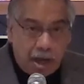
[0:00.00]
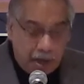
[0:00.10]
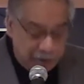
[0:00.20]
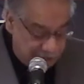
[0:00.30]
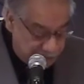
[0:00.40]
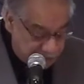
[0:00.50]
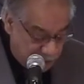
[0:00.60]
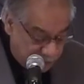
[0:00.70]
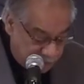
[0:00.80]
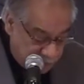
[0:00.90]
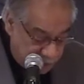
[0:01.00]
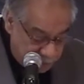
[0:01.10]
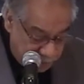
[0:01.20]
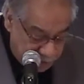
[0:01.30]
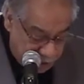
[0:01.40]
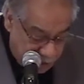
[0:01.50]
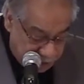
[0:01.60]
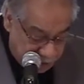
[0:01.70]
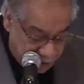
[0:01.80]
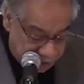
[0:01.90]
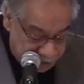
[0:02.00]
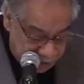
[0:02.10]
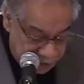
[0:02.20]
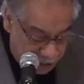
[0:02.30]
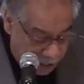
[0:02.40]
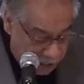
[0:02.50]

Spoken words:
Our discomfort with talking honestly